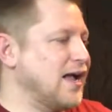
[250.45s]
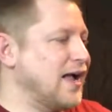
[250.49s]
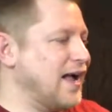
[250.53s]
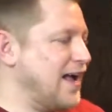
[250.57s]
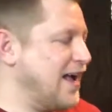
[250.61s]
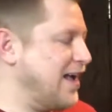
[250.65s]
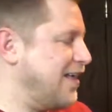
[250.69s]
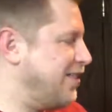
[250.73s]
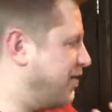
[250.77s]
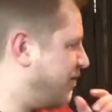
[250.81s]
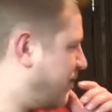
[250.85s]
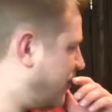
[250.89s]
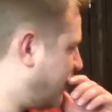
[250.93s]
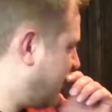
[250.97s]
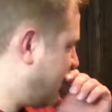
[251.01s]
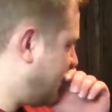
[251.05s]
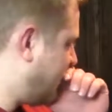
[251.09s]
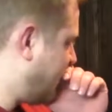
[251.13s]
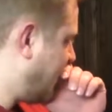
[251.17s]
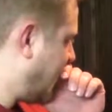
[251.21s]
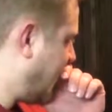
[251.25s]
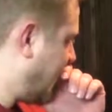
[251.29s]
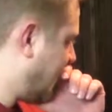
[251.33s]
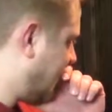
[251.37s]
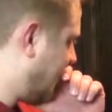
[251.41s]
And the very
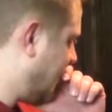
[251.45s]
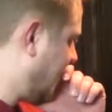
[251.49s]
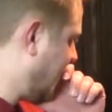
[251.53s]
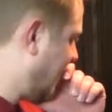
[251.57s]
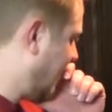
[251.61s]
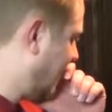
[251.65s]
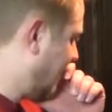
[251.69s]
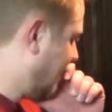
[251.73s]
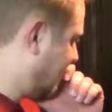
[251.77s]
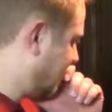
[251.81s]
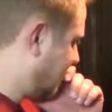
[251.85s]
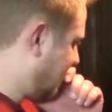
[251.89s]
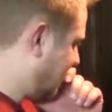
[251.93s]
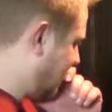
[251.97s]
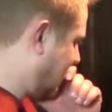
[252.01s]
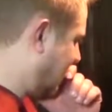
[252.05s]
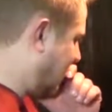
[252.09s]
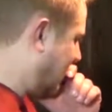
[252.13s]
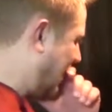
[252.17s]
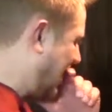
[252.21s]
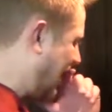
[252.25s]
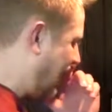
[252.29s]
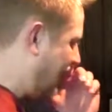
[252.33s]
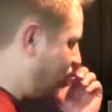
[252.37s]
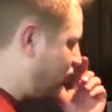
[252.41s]
fact that
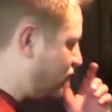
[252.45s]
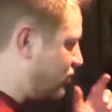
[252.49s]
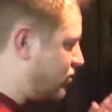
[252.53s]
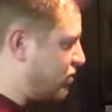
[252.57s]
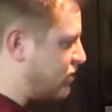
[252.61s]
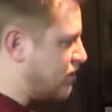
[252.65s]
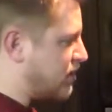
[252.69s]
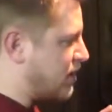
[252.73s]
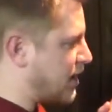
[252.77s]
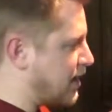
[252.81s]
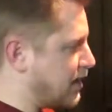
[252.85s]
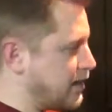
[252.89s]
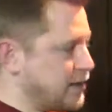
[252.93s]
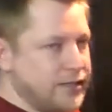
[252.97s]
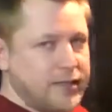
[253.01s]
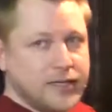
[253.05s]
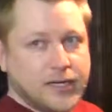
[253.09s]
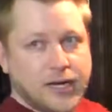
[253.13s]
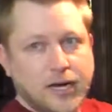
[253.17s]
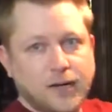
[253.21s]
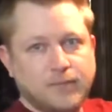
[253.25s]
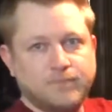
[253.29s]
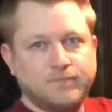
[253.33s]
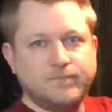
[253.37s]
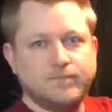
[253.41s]
I was kind of
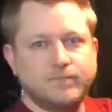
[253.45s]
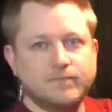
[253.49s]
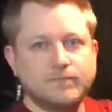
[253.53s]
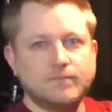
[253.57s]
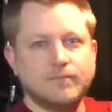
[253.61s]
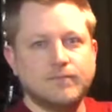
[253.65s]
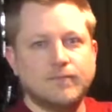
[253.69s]
dumb